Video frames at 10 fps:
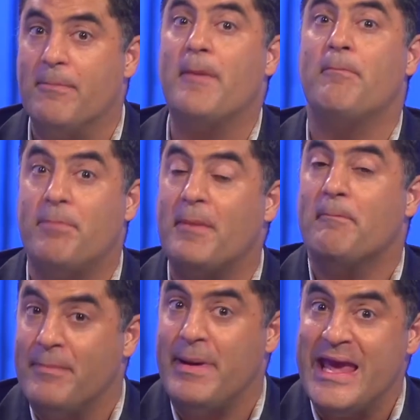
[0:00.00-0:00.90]
but, but
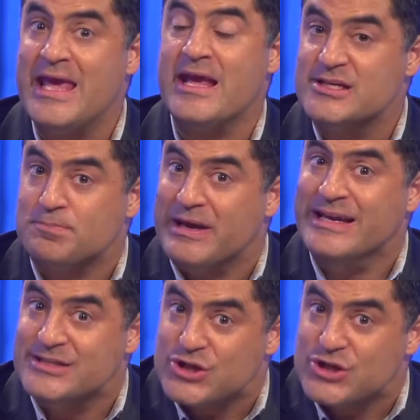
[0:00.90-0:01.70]
making his penis